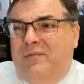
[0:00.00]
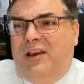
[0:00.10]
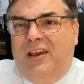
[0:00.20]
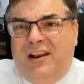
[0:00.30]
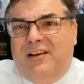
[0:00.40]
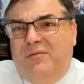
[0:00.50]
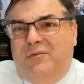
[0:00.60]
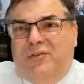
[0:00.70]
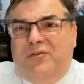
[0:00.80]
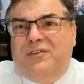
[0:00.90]
we got a
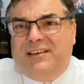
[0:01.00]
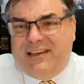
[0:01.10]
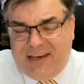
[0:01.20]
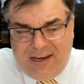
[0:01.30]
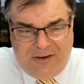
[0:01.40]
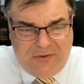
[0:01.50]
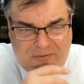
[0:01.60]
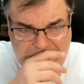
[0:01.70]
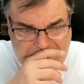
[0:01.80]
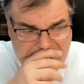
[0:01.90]
good deal.